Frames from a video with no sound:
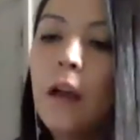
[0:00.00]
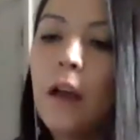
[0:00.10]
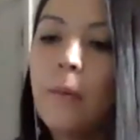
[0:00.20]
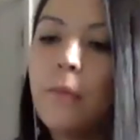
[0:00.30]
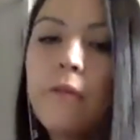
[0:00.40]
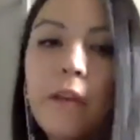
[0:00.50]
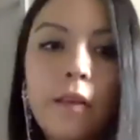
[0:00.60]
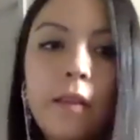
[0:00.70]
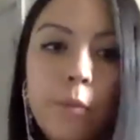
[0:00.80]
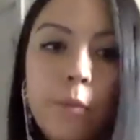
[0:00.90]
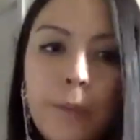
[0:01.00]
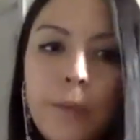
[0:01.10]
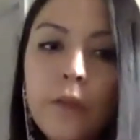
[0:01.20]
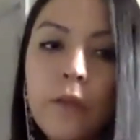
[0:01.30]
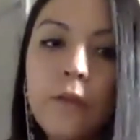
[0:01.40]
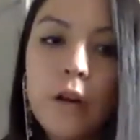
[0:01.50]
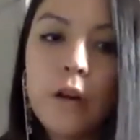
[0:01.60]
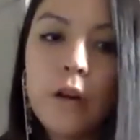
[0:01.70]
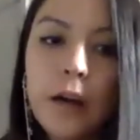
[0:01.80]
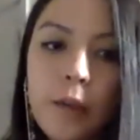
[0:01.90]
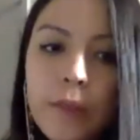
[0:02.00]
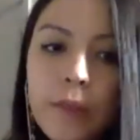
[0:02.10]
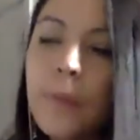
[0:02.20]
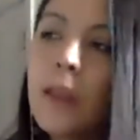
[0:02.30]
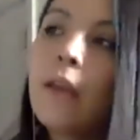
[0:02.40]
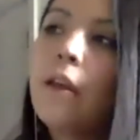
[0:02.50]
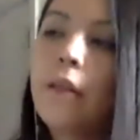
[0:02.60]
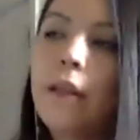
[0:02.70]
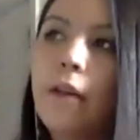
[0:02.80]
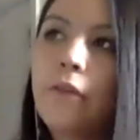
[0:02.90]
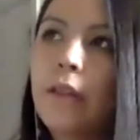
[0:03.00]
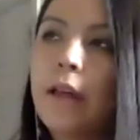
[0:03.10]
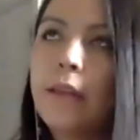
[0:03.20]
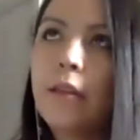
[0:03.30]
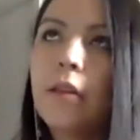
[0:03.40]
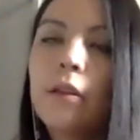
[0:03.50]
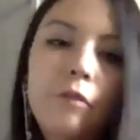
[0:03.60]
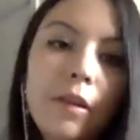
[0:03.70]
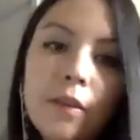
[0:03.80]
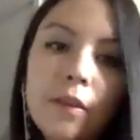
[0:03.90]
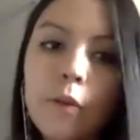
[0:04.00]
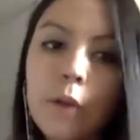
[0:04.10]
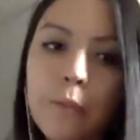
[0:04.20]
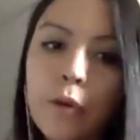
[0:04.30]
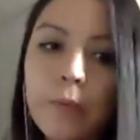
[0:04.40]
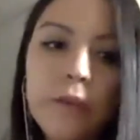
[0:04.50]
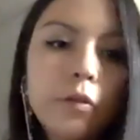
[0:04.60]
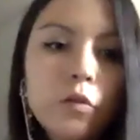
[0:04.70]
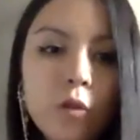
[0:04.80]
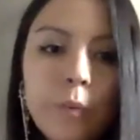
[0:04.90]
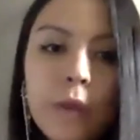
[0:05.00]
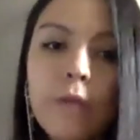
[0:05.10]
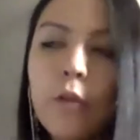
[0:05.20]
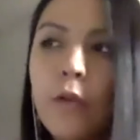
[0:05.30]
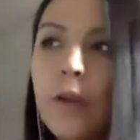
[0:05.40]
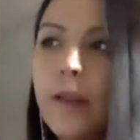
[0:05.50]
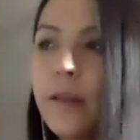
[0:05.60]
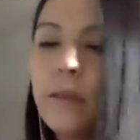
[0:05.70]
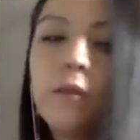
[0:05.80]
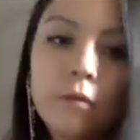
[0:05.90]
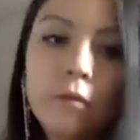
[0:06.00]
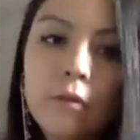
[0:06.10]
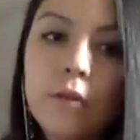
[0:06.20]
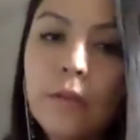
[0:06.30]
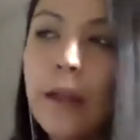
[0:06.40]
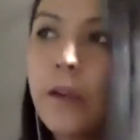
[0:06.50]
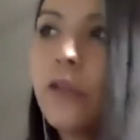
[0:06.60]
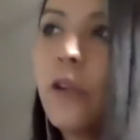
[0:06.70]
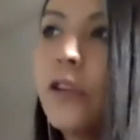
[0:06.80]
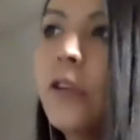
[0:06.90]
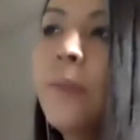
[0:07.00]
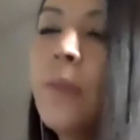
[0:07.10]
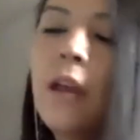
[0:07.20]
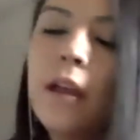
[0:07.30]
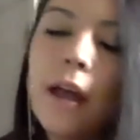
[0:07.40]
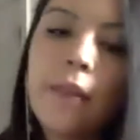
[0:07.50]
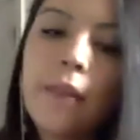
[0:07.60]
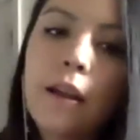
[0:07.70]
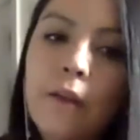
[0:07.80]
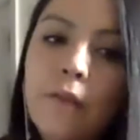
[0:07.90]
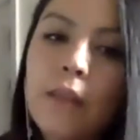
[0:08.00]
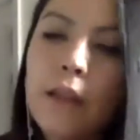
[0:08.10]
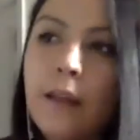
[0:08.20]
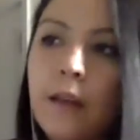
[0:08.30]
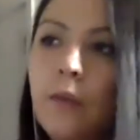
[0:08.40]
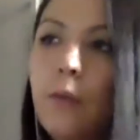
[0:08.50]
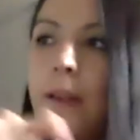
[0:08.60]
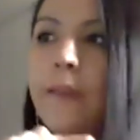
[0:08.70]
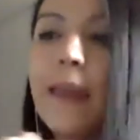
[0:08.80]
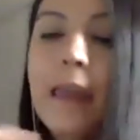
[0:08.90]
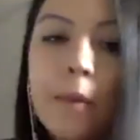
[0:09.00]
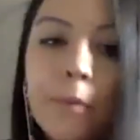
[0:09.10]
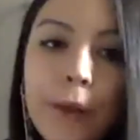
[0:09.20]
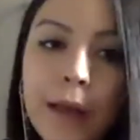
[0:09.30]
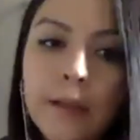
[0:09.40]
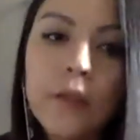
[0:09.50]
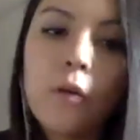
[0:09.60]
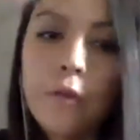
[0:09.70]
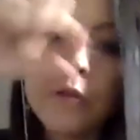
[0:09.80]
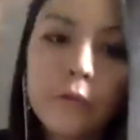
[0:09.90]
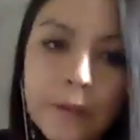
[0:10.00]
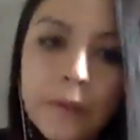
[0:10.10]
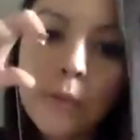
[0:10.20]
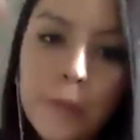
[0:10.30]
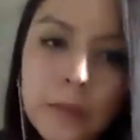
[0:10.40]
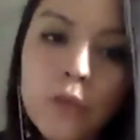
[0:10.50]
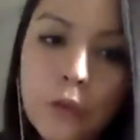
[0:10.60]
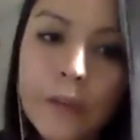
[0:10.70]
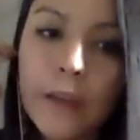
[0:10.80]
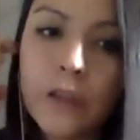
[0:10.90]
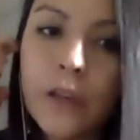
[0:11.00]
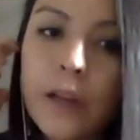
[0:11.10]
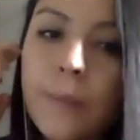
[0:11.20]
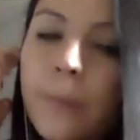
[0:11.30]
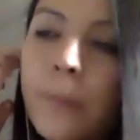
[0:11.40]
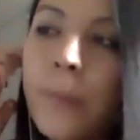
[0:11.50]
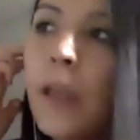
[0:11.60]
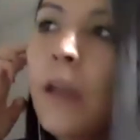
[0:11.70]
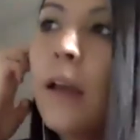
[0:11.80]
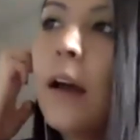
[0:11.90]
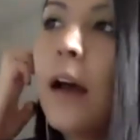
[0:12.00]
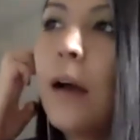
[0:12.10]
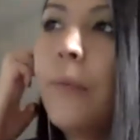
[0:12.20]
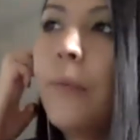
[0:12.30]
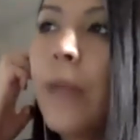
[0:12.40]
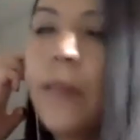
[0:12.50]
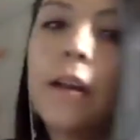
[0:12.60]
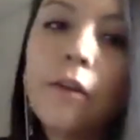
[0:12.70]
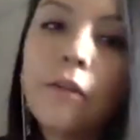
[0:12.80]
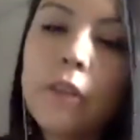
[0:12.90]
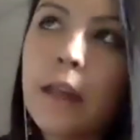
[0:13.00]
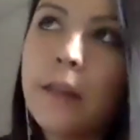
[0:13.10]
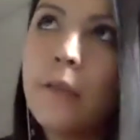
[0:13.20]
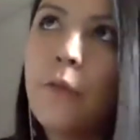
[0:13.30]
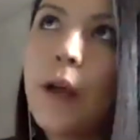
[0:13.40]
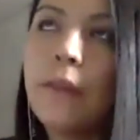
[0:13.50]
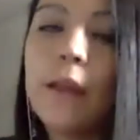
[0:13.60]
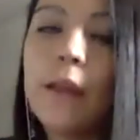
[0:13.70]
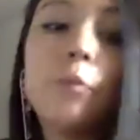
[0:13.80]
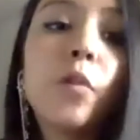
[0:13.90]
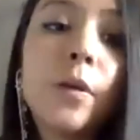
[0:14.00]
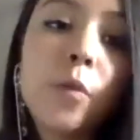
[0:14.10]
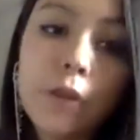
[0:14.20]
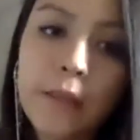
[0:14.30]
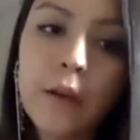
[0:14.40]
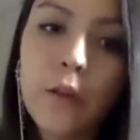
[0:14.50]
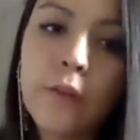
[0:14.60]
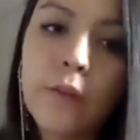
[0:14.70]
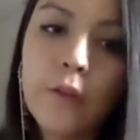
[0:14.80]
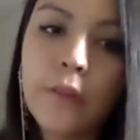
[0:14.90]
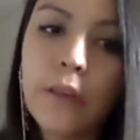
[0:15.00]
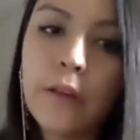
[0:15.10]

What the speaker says: firstly the premise of your argument, then after that, reasons why the premise is true, if you're doing that structure, and then after that, what is the impact of your reason being true, essentially. And then after that, why is that more important than other stuff in the debate?